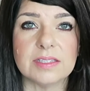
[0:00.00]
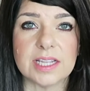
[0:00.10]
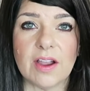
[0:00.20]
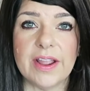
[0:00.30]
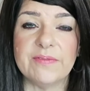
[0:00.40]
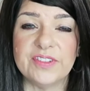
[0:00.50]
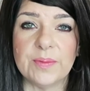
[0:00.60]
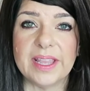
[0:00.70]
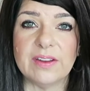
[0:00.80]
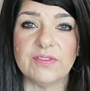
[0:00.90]
Sorry, I'm
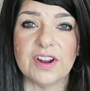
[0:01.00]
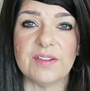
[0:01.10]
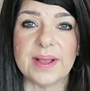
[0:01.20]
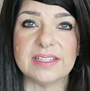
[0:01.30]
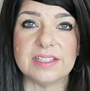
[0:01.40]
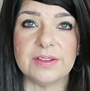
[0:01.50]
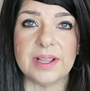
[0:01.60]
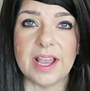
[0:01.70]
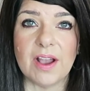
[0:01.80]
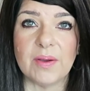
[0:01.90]
filming in front of my
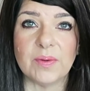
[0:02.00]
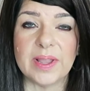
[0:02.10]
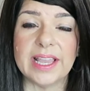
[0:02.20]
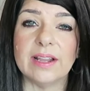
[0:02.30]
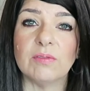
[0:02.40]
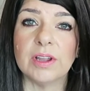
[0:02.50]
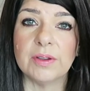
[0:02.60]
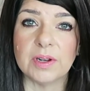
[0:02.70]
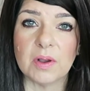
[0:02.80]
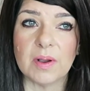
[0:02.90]
studio and we get
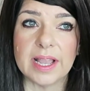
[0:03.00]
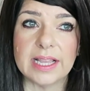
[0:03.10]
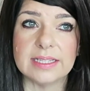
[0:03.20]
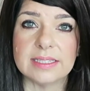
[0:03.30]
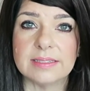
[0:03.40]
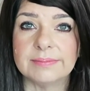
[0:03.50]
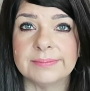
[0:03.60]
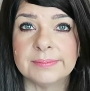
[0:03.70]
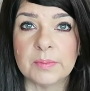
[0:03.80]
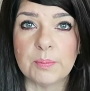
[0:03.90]
road noise,
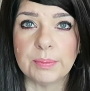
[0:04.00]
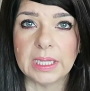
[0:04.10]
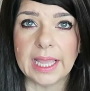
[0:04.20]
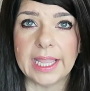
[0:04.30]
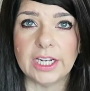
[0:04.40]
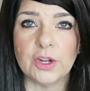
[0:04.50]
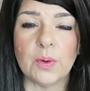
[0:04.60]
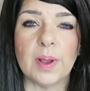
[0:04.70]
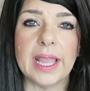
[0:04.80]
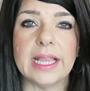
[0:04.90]
plane
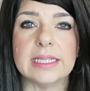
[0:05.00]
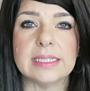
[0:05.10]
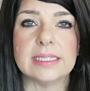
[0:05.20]
noise,